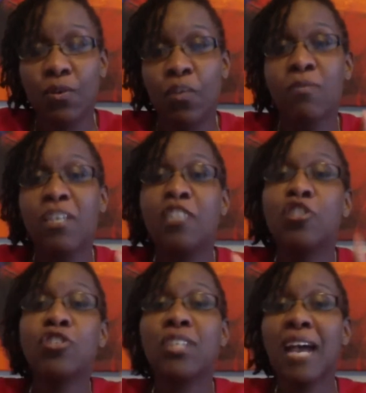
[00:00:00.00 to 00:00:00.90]
which means
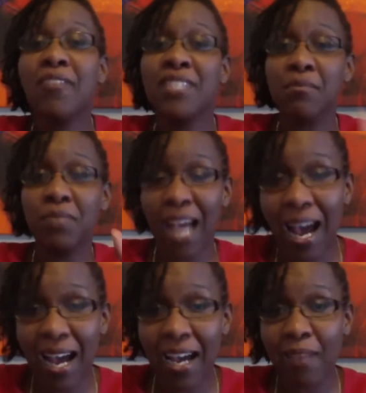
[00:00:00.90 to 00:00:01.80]
you should have some
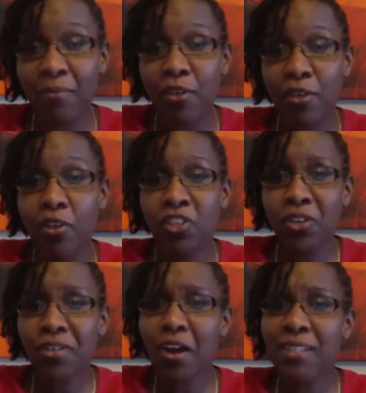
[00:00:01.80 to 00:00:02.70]
time to
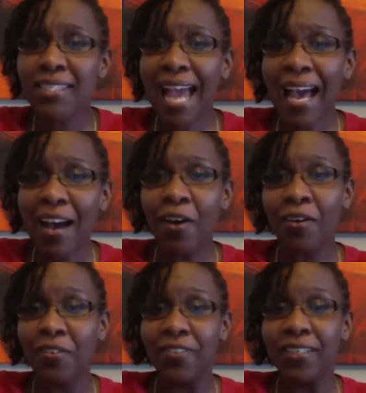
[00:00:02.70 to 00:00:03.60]

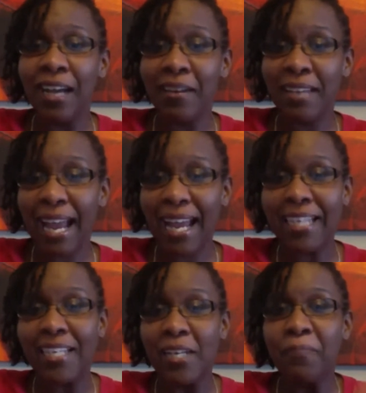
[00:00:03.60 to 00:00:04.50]
yourself,
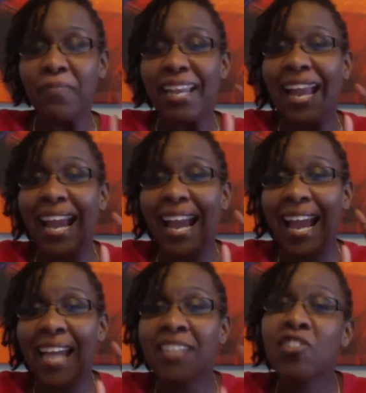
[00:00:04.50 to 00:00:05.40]
okay?
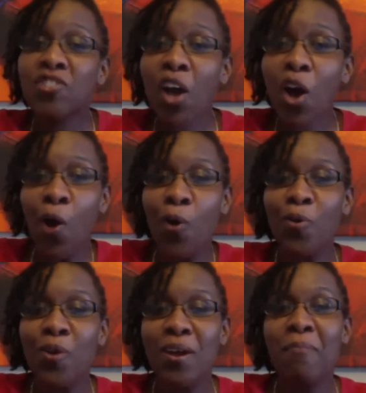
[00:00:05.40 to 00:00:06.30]
And
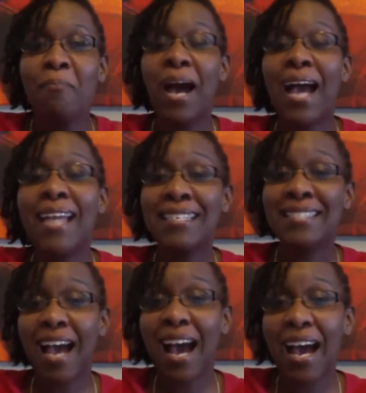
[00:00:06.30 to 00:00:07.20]
so, by
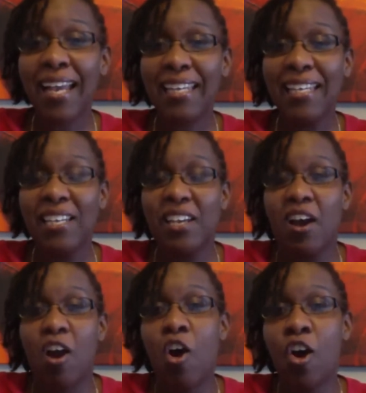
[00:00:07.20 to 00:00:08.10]
design,
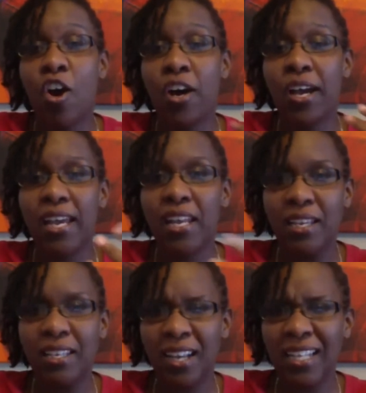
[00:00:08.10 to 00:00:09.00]

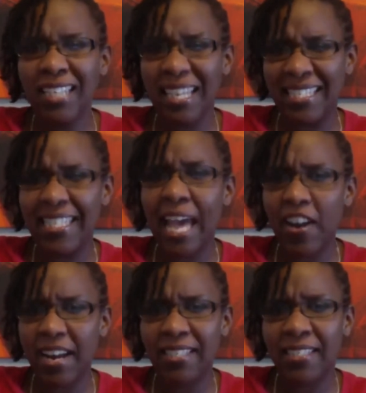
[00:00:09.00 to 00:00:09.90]
on
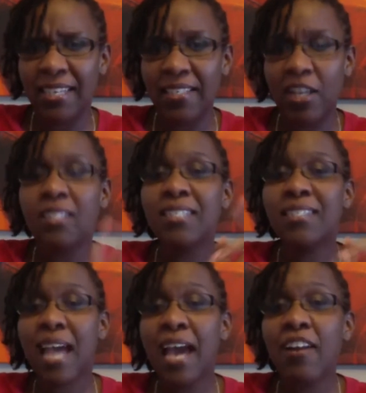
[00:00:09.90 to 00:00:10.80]
Saturday, sis, on
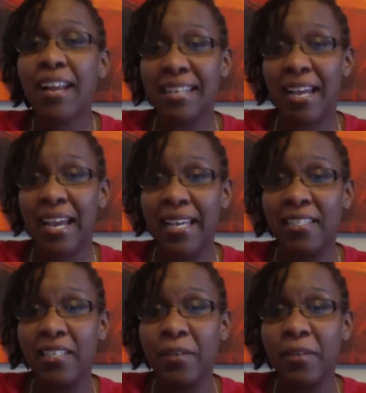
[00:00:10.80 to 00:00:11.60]
Saturday night,